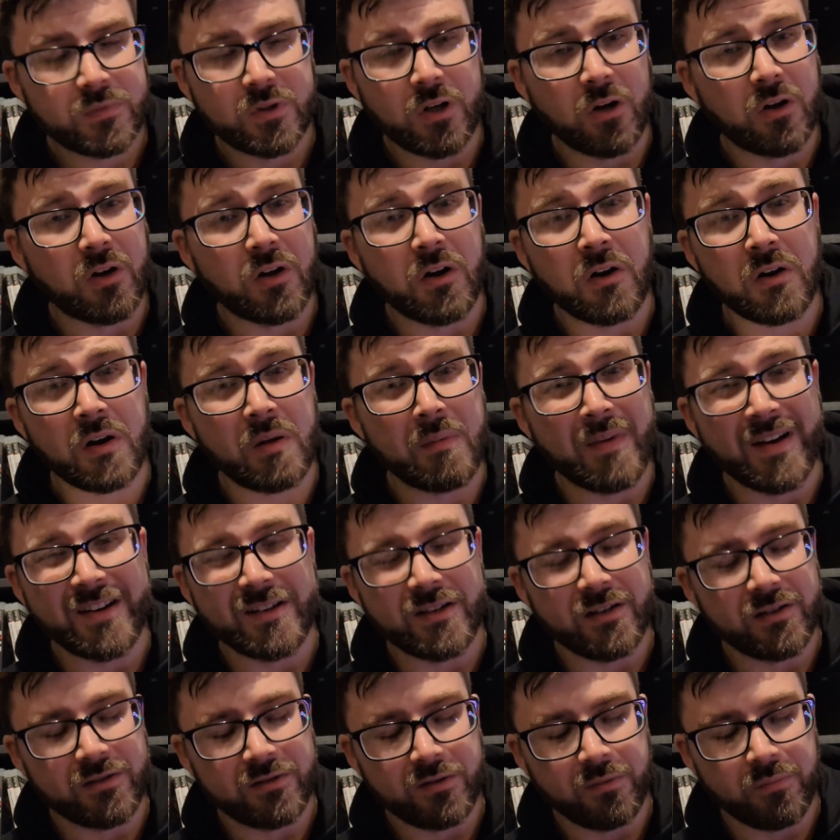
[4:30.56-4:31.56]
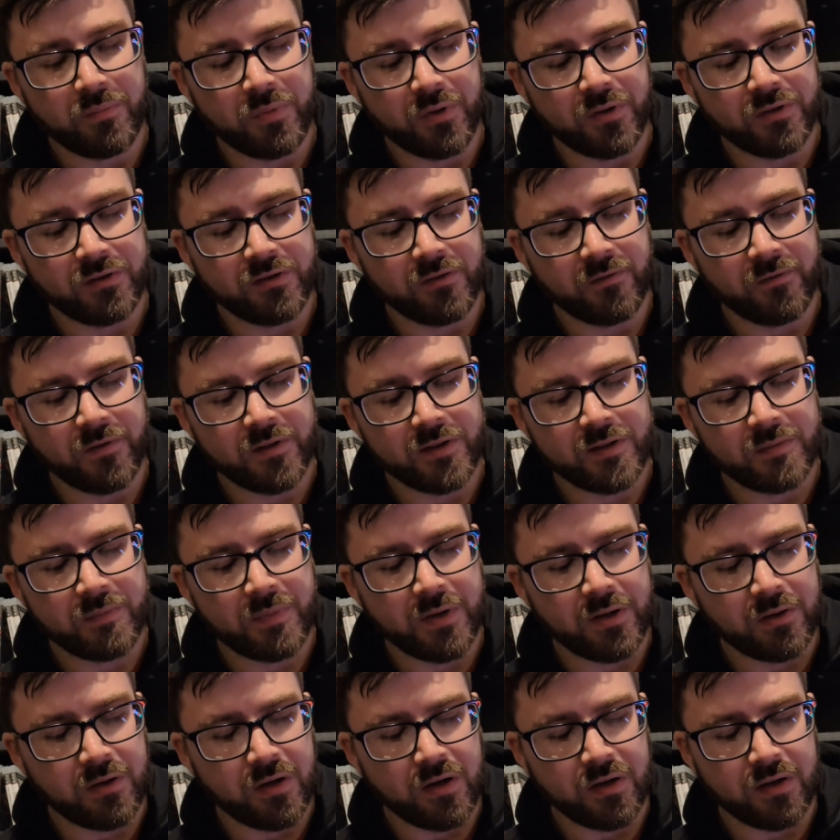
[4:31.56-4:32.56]
So I can only imagine at some point something
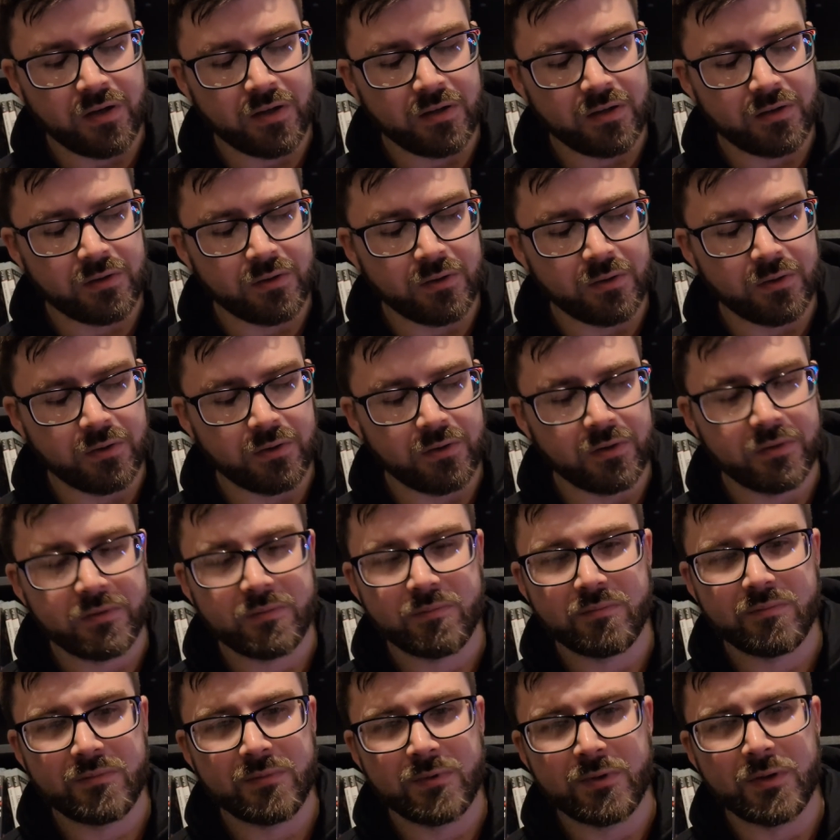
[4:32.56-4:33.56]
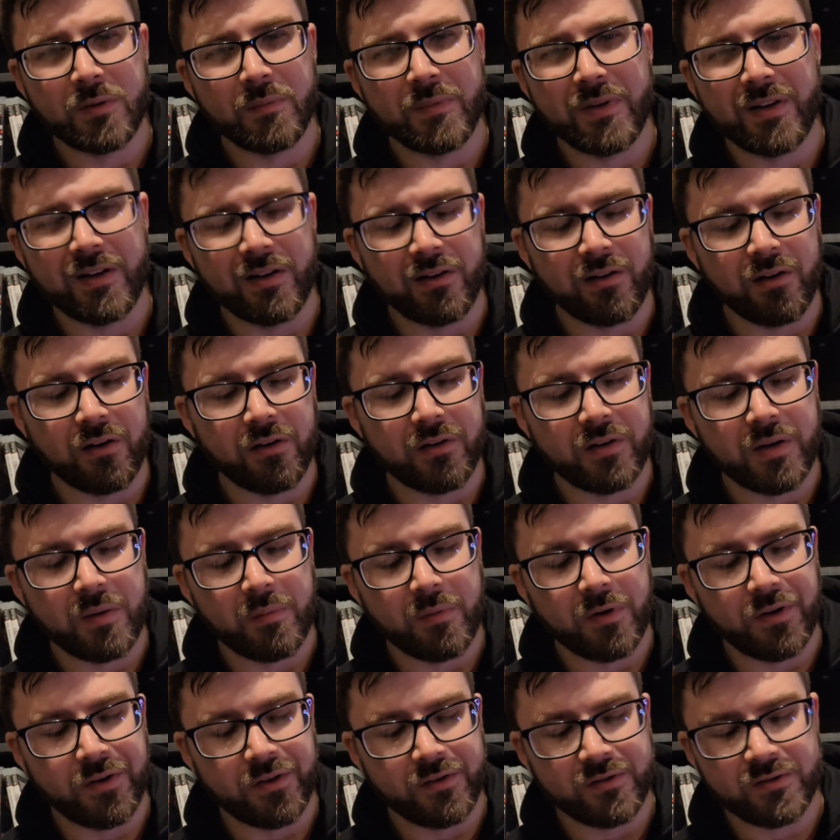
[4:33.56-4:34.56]
spilt on it, or something along
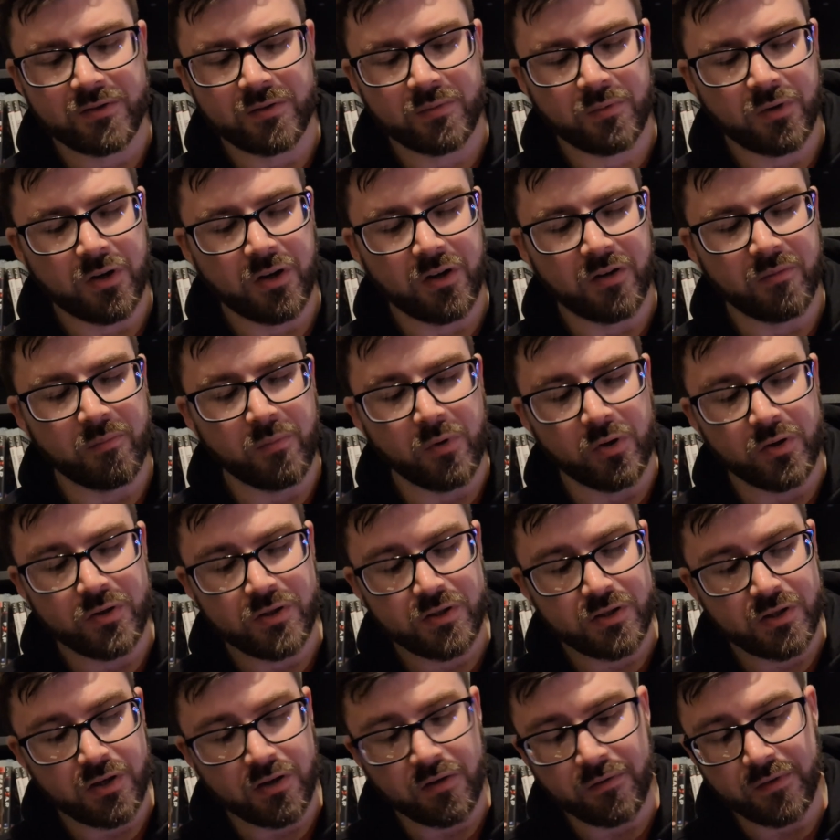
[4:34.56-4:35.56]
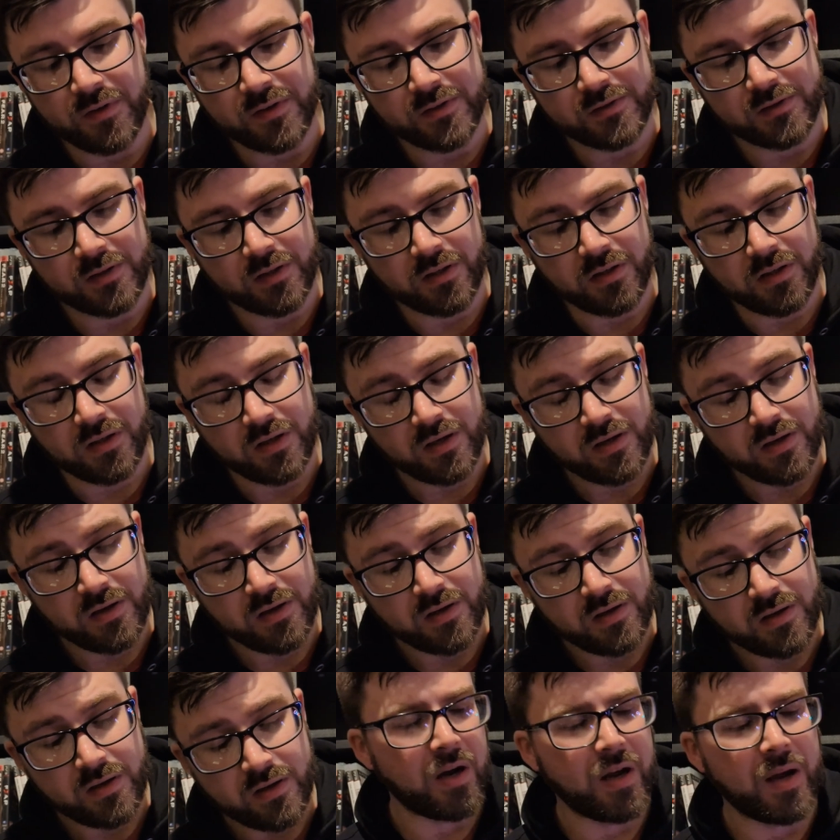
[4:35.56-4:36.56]
them lines, some kind of moisture obviously.
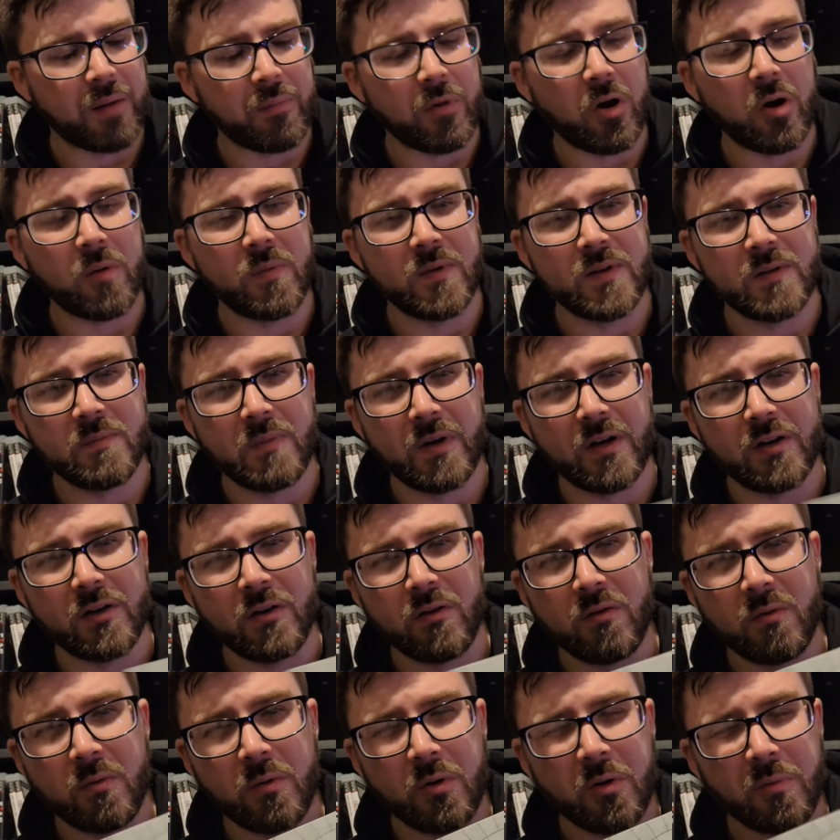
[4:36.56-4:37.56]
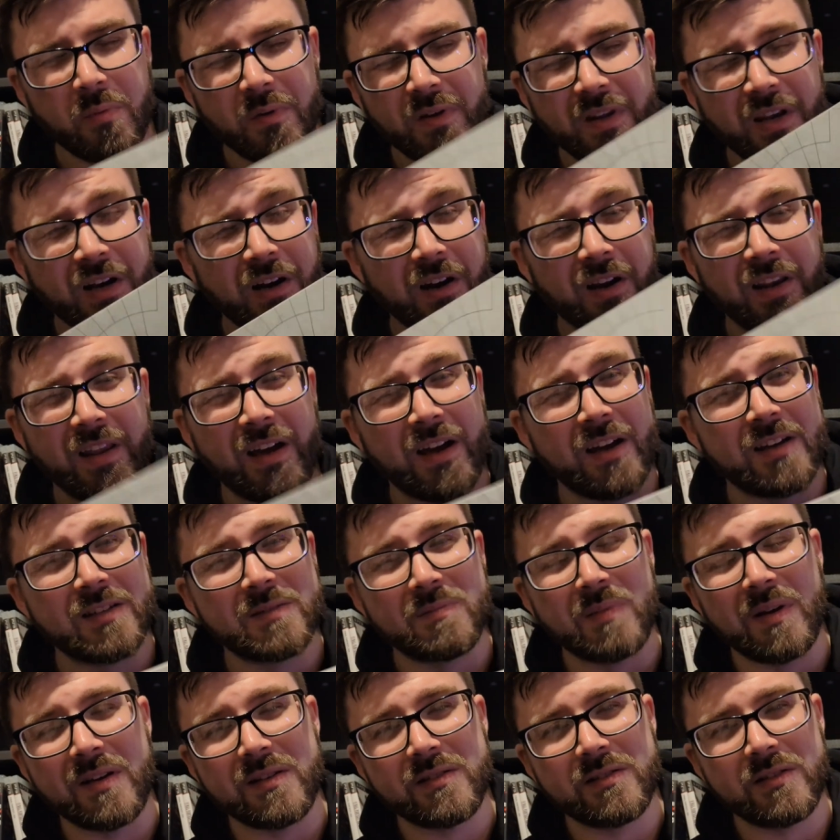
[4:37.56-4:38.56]
I am hoping to pick another one up, but they're not that
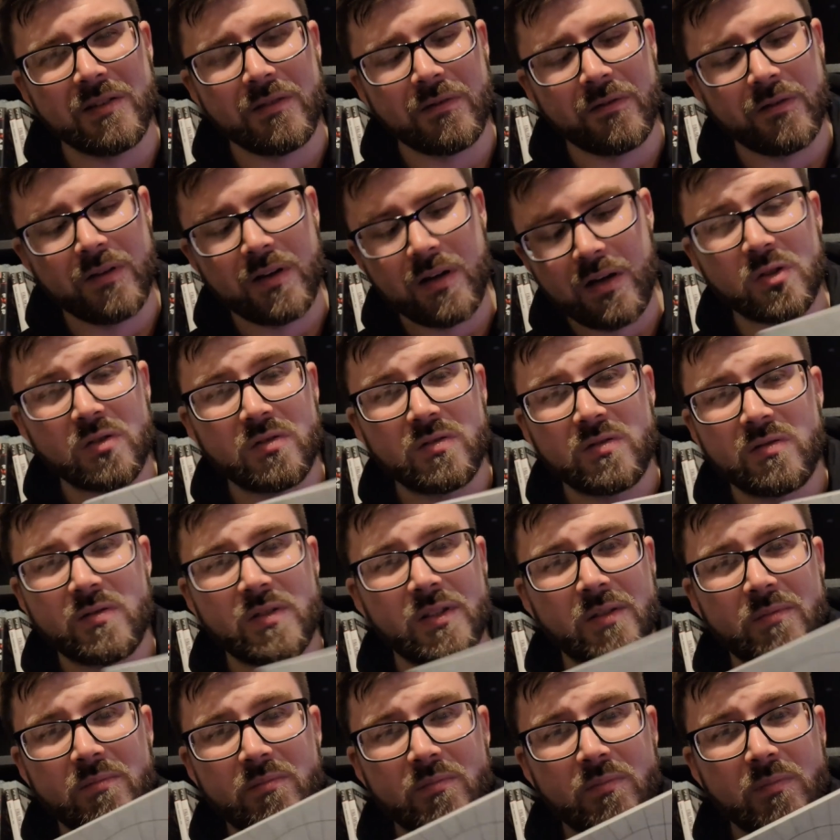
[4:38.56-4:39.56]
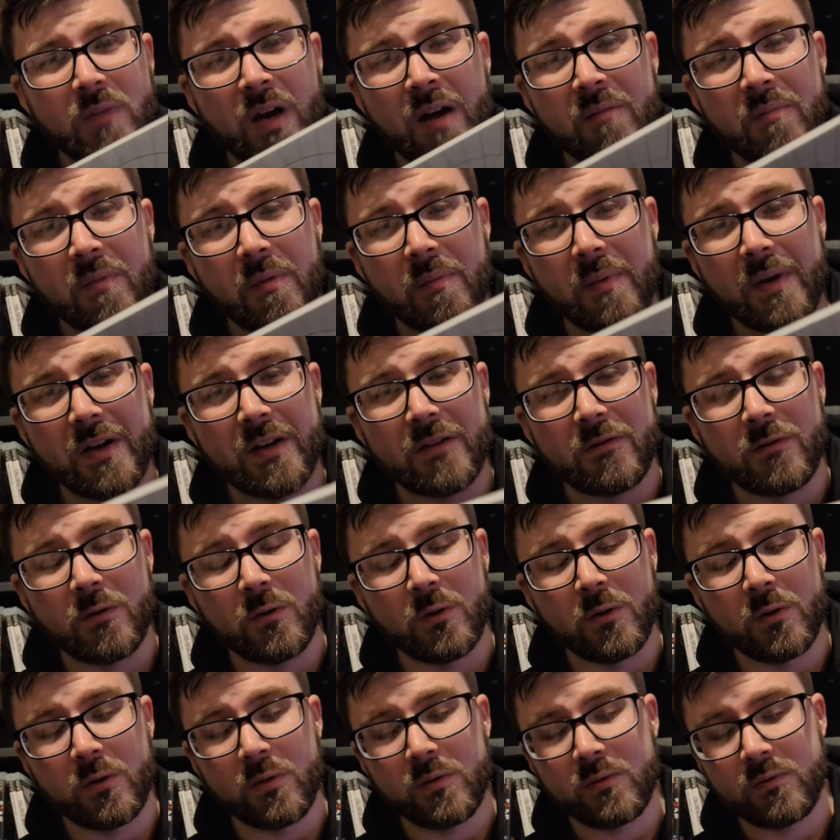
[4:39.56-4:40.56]
expensive, just to have my
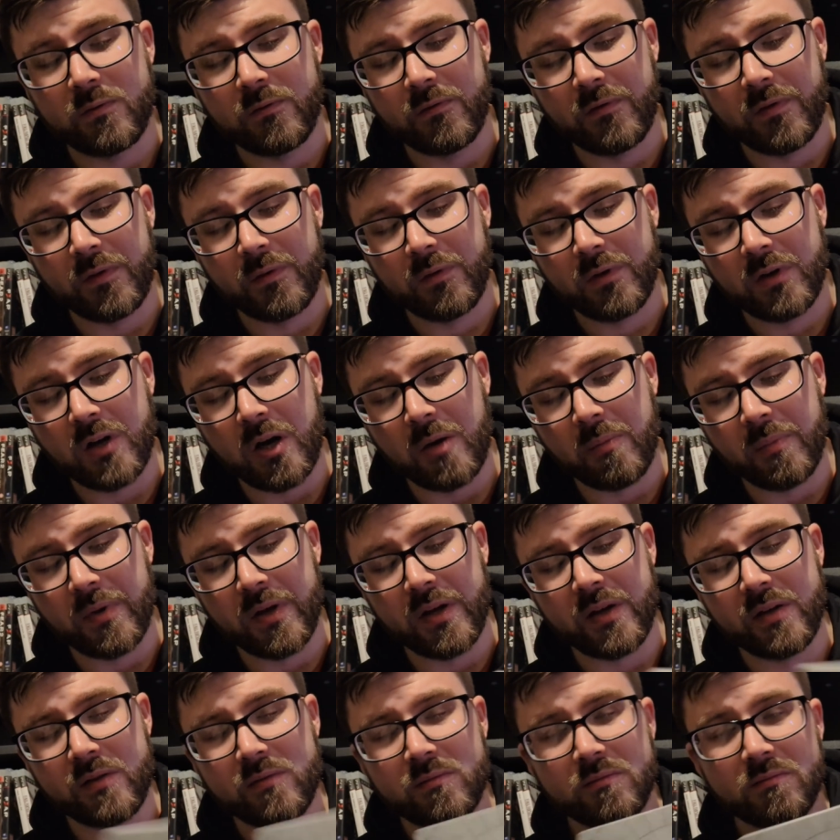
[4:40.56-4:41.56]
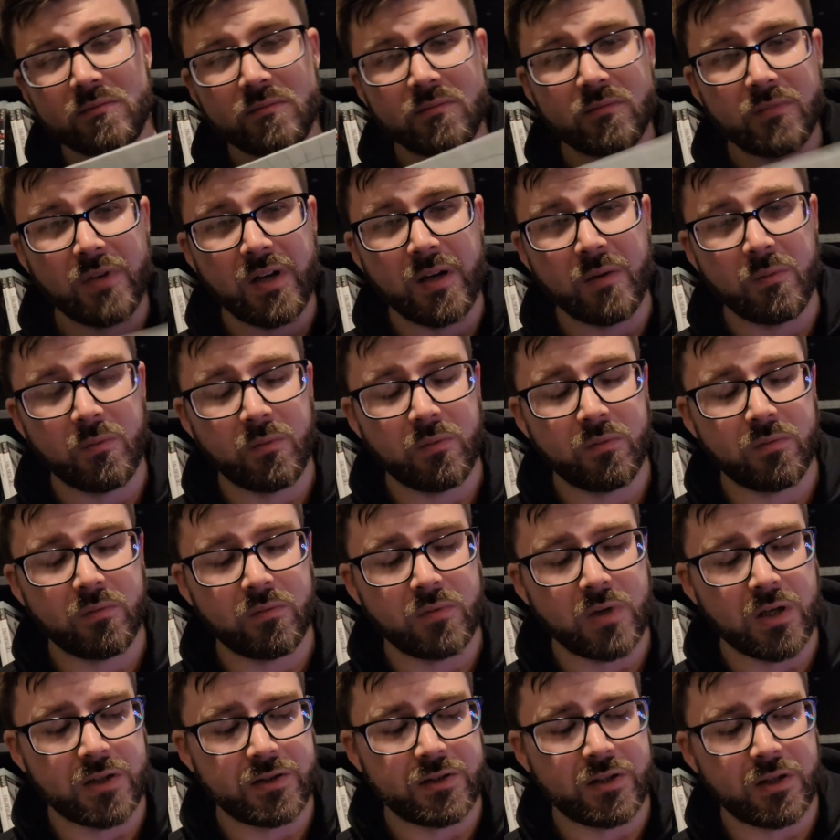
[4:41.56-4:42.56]
PS4 copy in
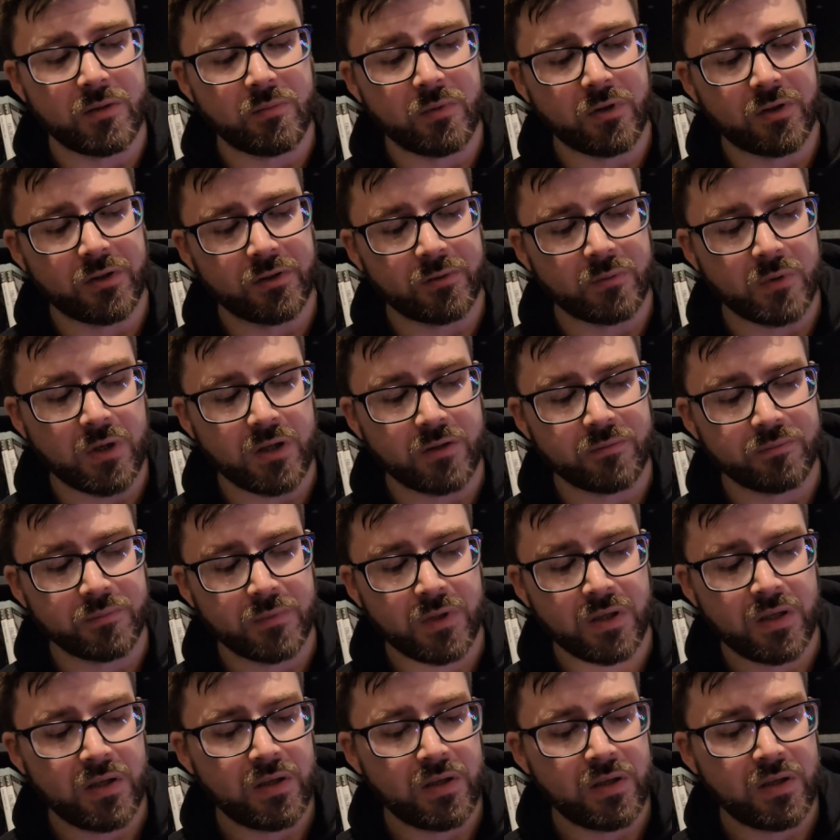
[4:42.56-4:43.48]
a steelbook as well.